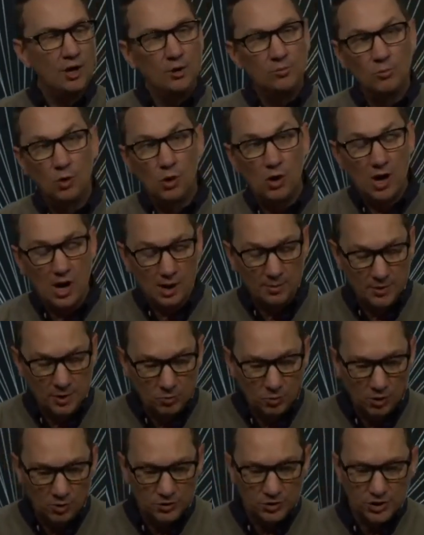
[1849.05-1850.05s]
Mohammed
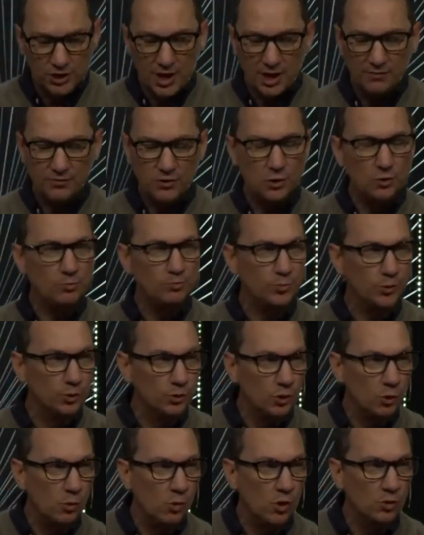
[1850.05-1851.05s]
won't save you,
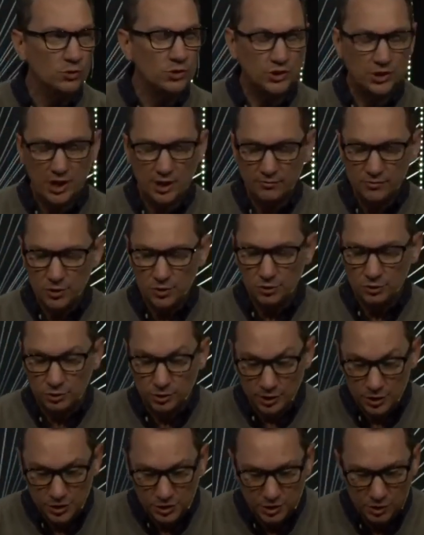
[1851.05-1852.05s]
Buddha won't save you,
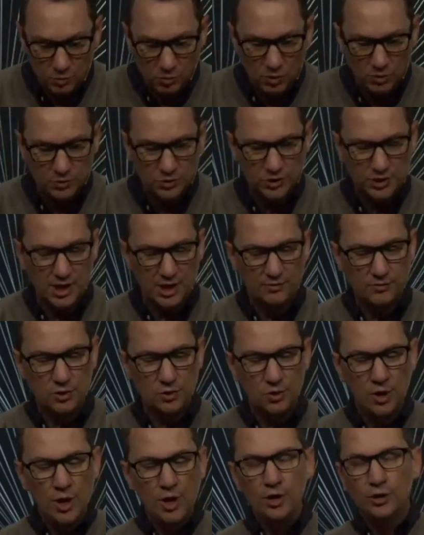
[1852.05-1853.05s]
Krishna won't save
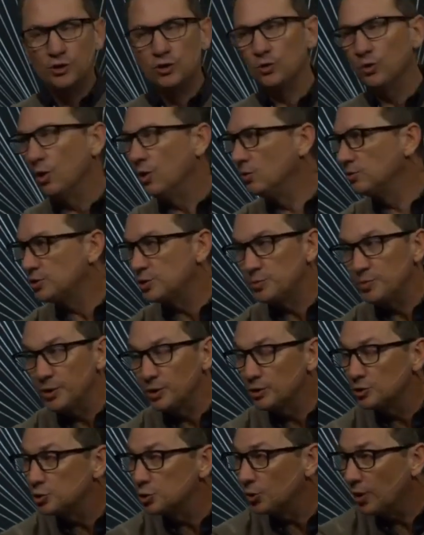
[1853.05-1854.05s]
you, your own
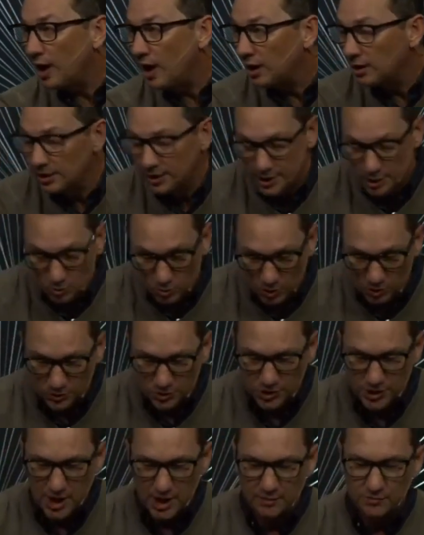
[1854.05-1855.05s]
spirituality won't
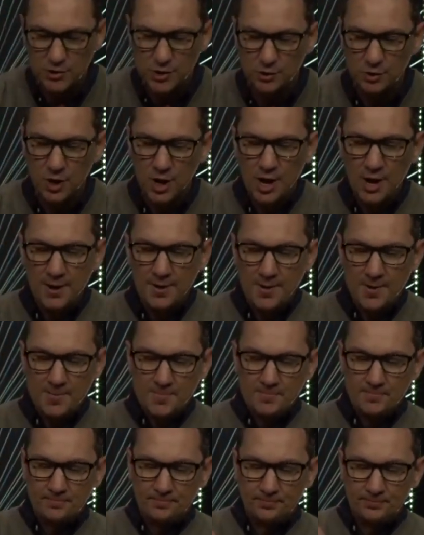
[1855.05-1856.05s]
save you.
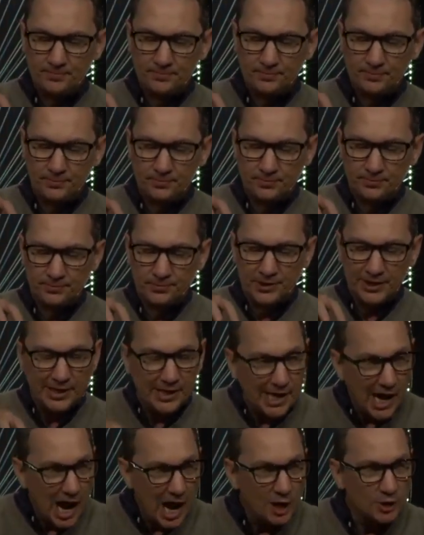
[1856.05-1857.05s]
The
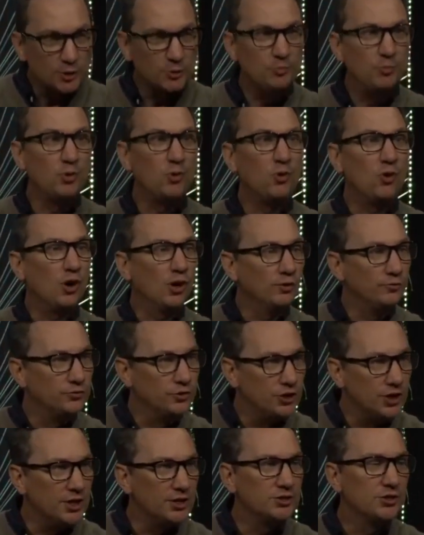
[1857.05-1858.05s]
gospel of
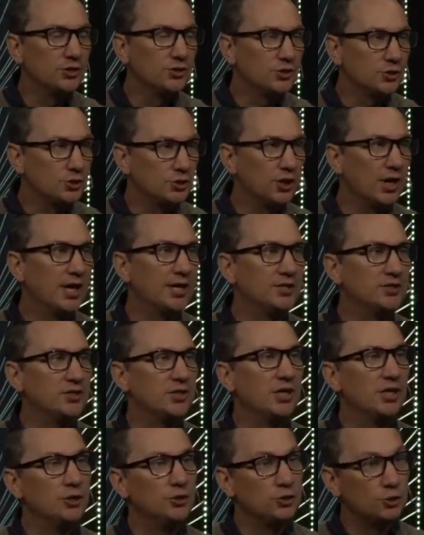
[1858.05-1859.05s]
Jesus Christ
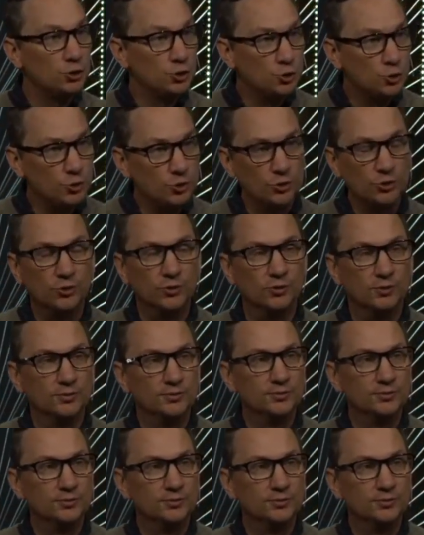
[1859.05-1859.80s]
is true.